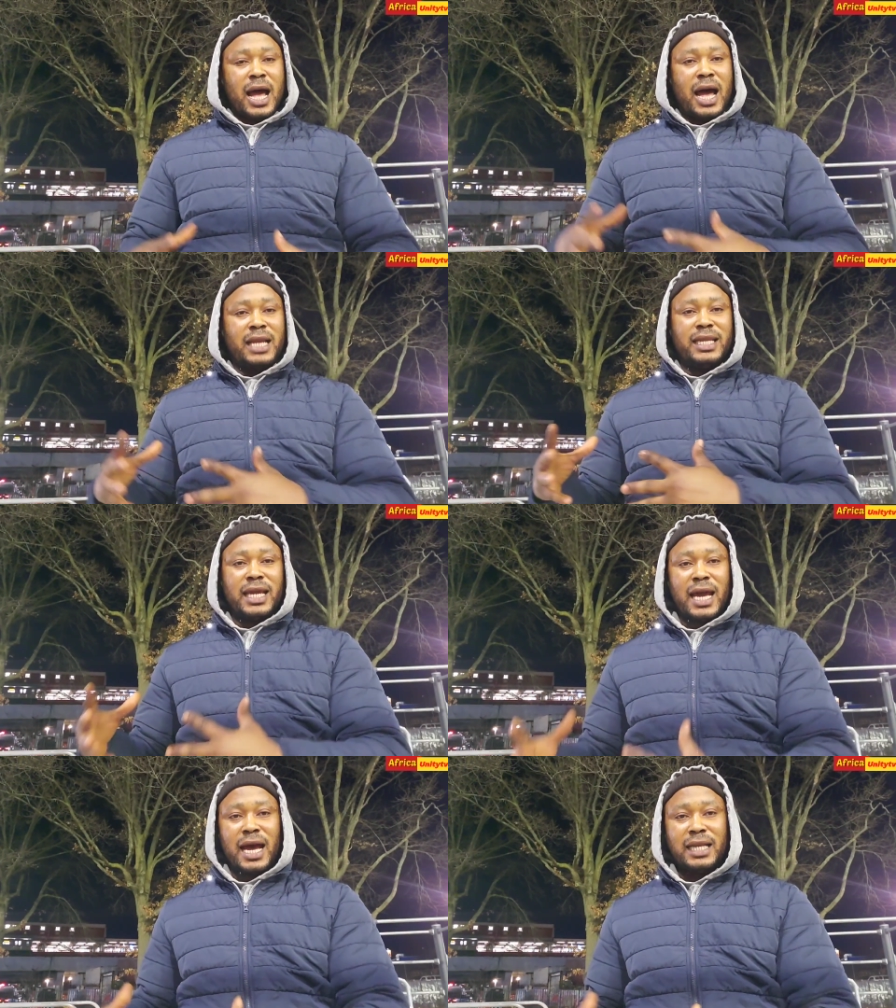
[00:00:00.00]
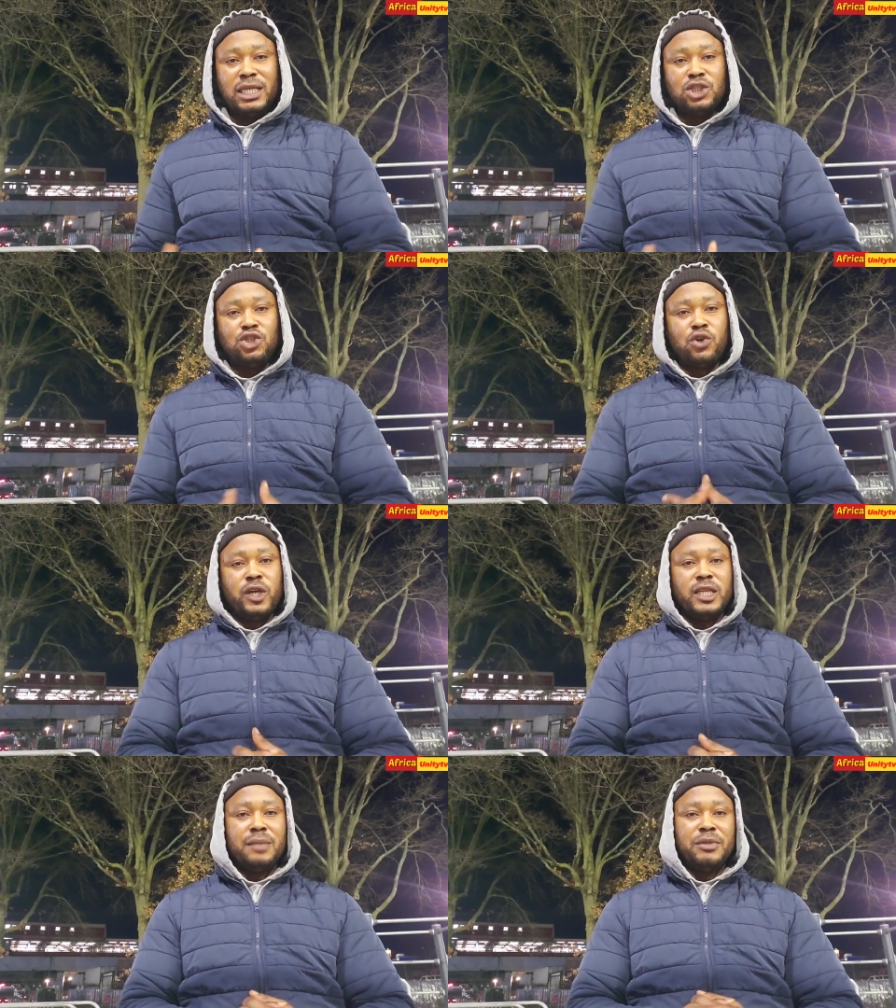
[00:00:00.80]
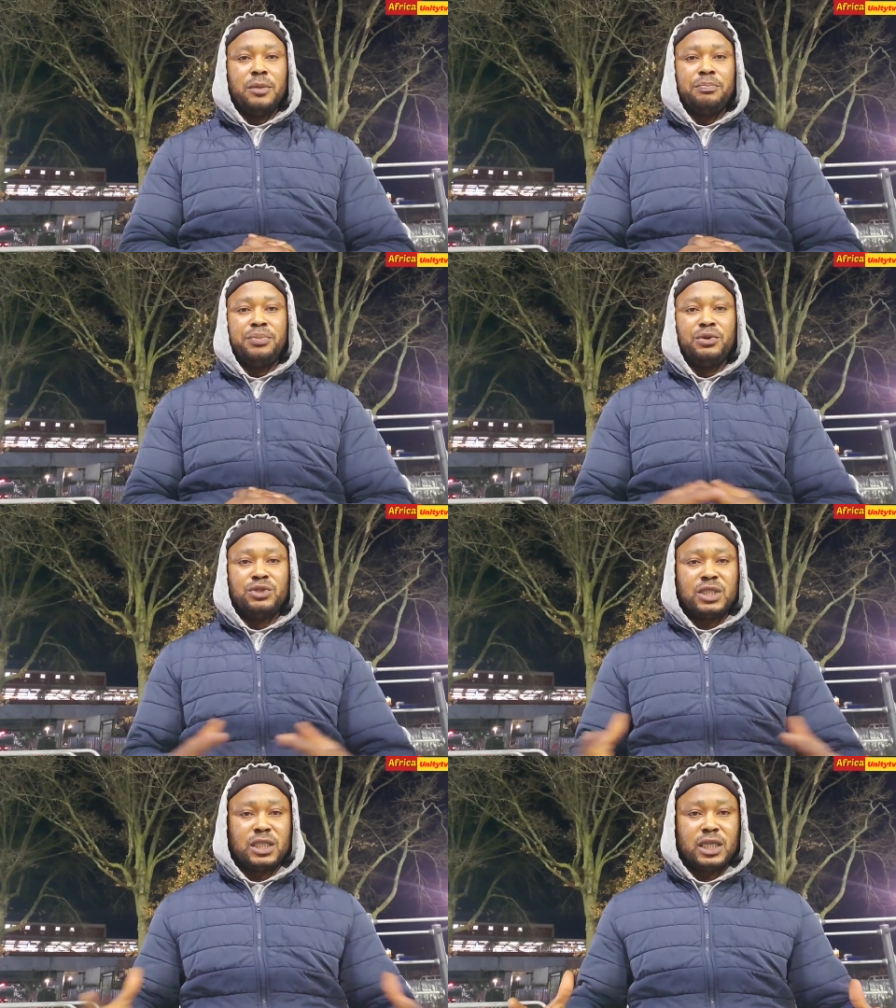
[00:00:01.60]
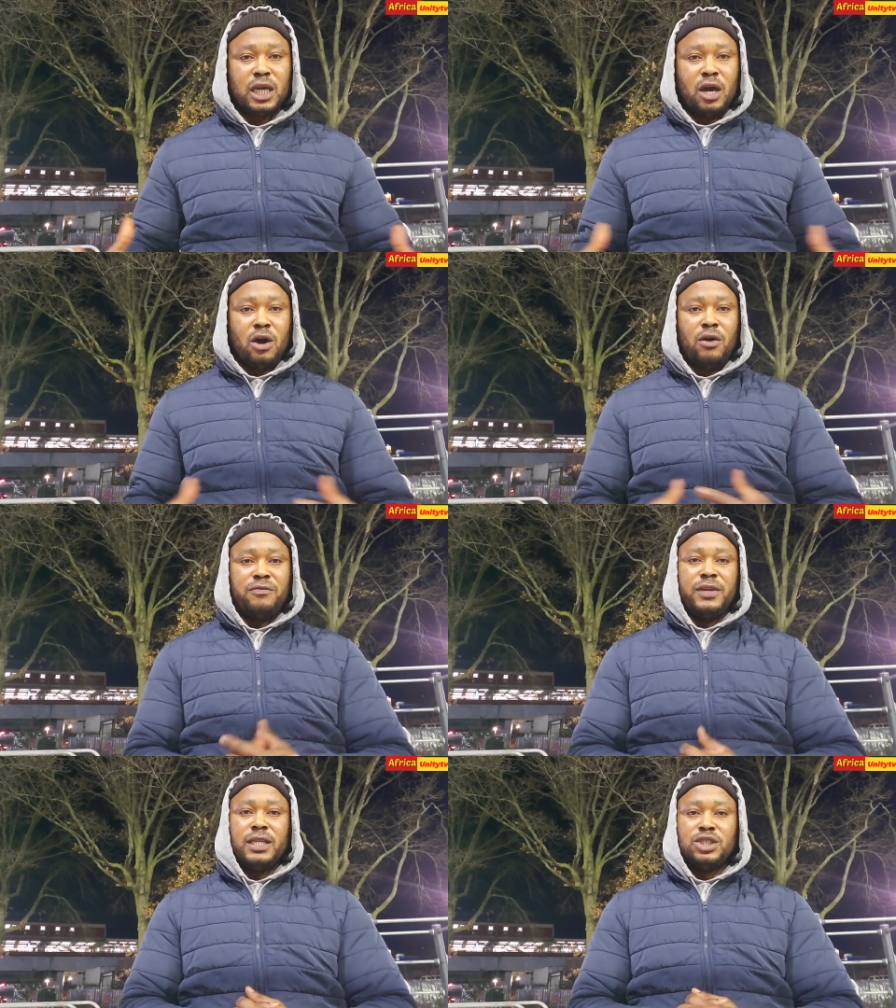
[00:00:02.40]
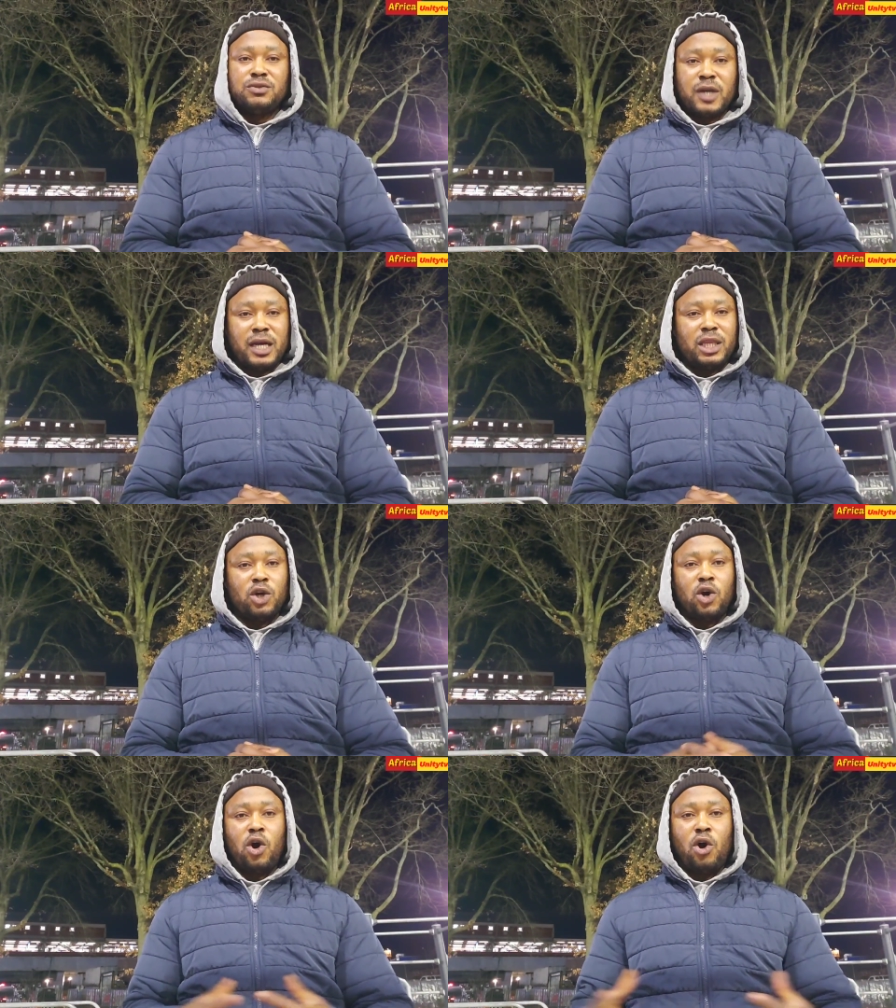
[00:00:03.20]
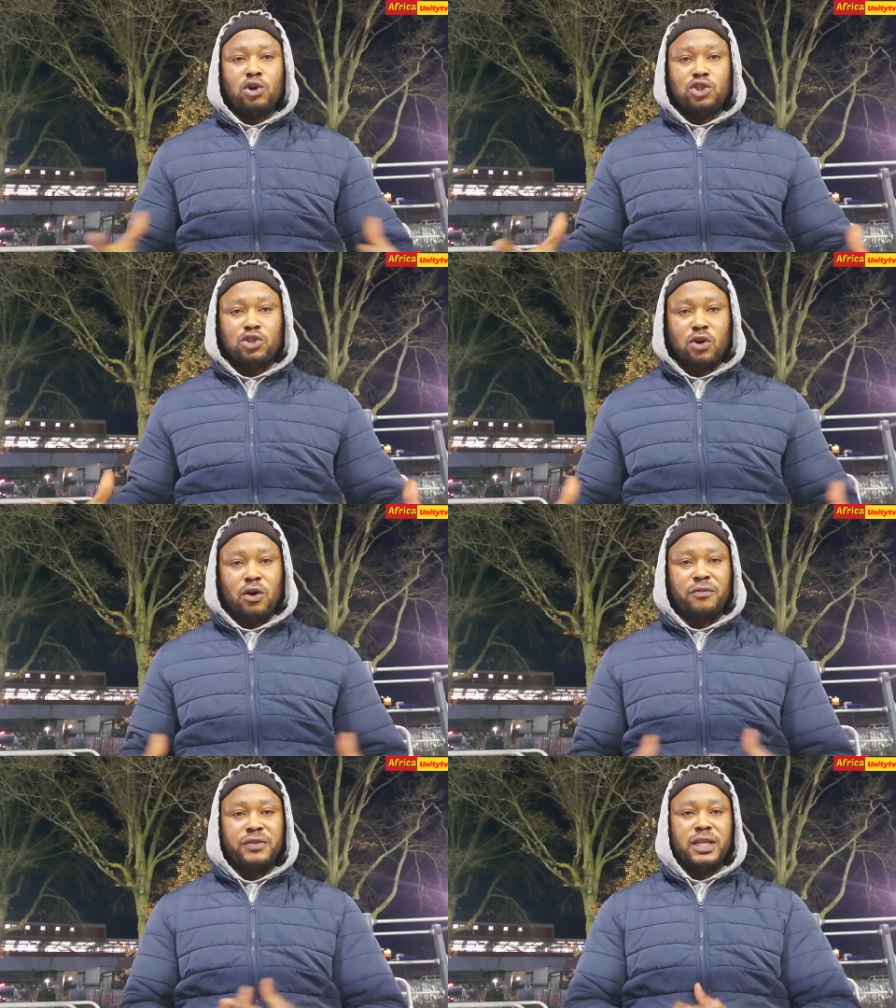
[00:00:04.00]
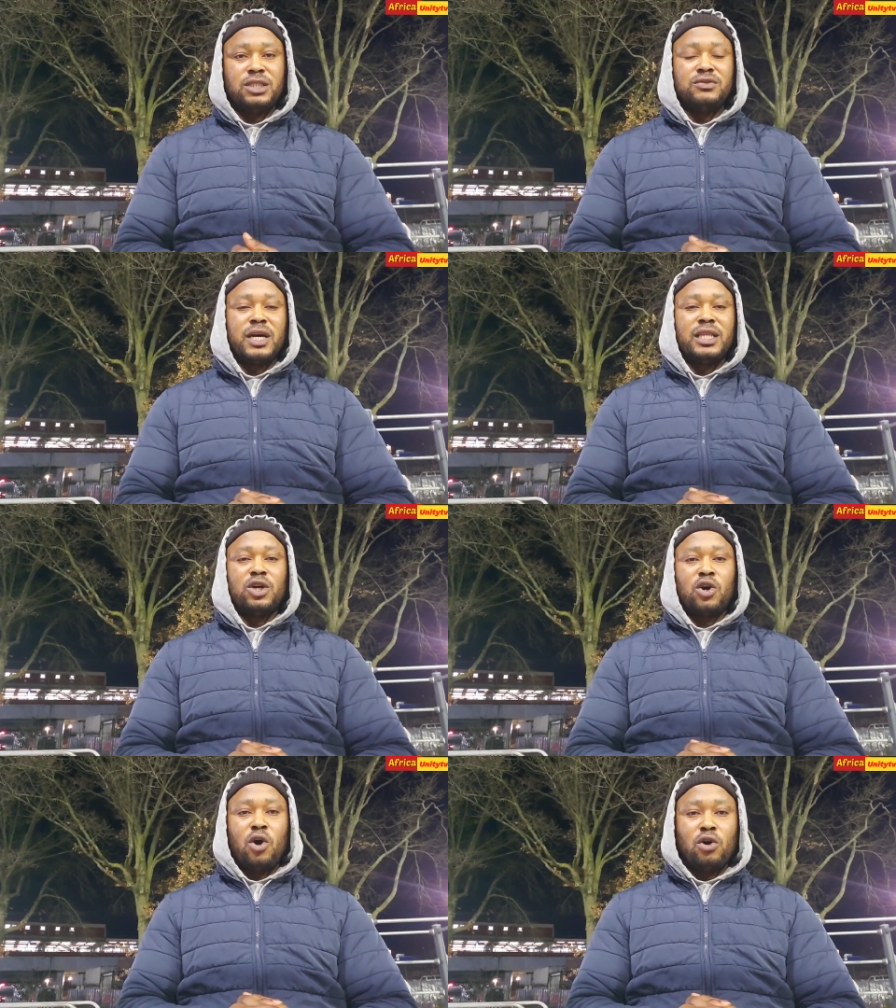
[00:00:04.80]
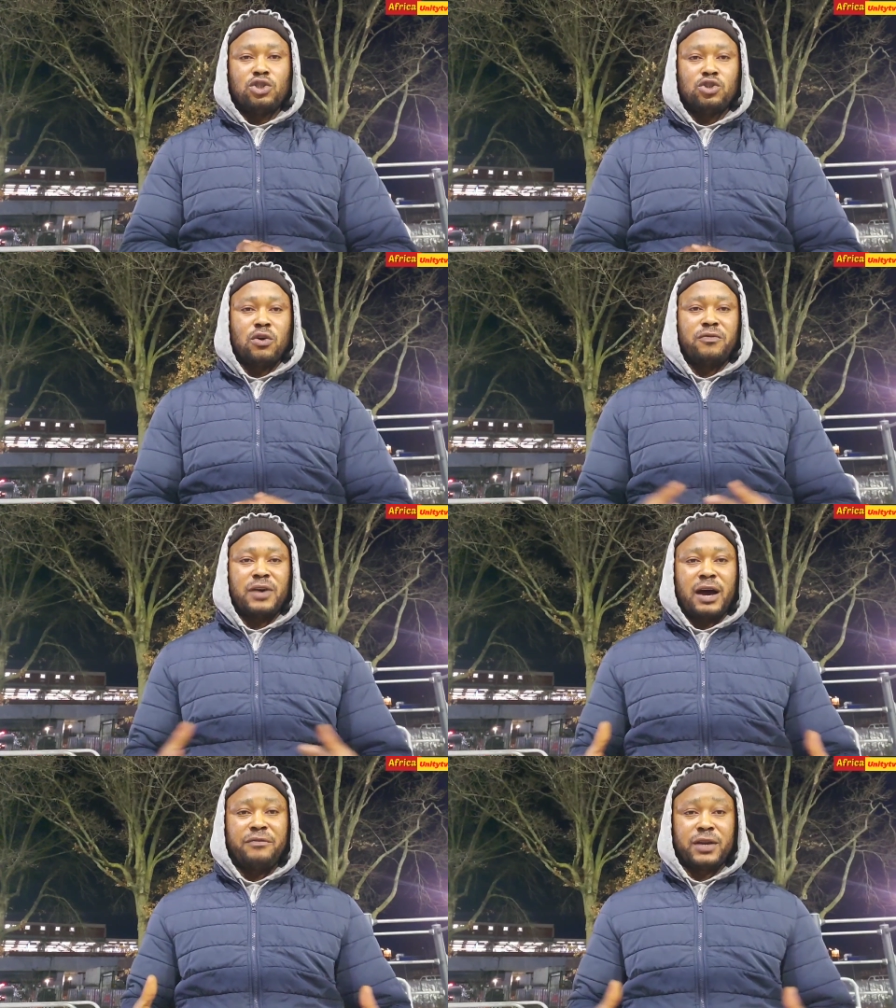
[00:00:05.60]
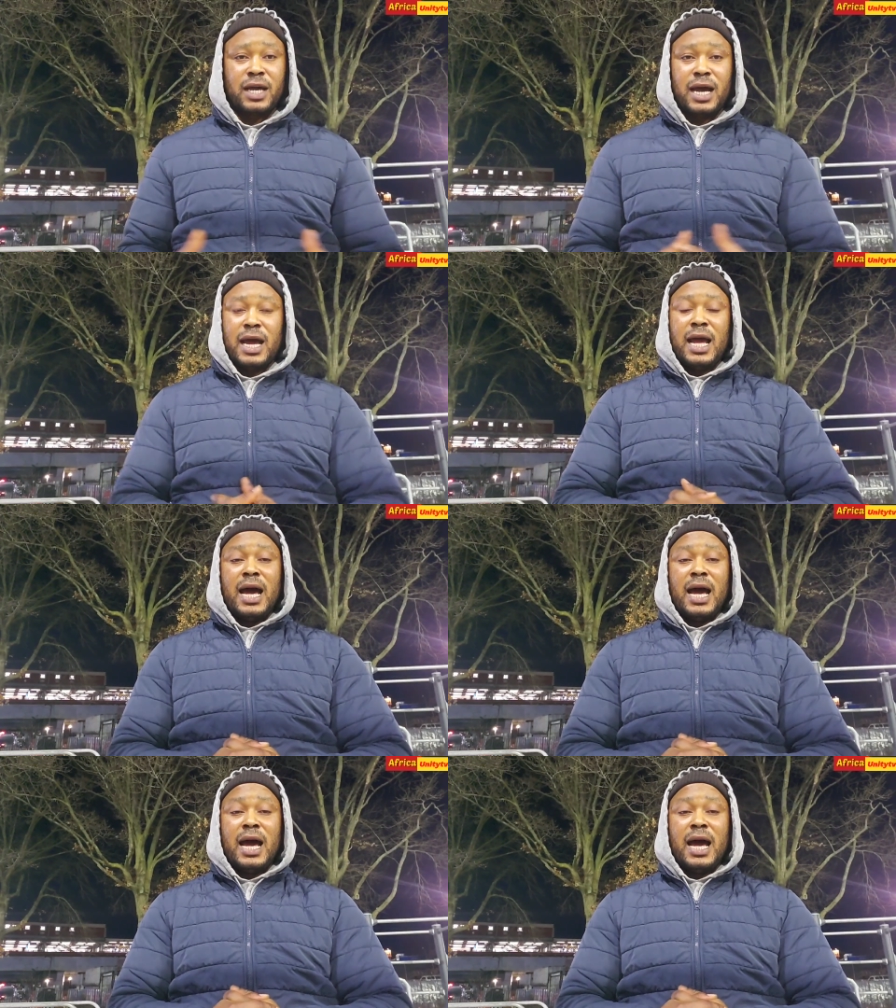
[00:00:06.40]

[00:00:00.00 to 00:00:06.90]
hand in hand in showing them the beauty of Nigeria, the culture of Nigeria, the culture of Africa,